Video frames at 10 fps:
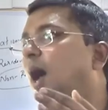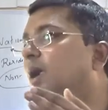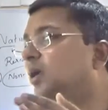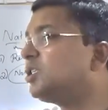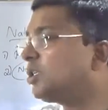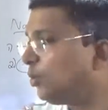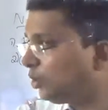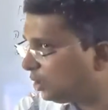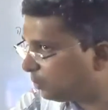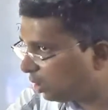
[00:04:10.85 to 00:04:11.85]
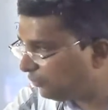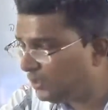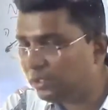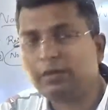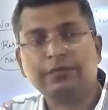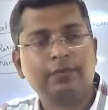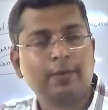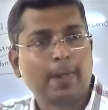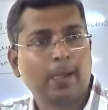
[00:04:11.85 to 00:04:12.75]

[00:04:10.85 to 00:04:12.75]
undistributed profit of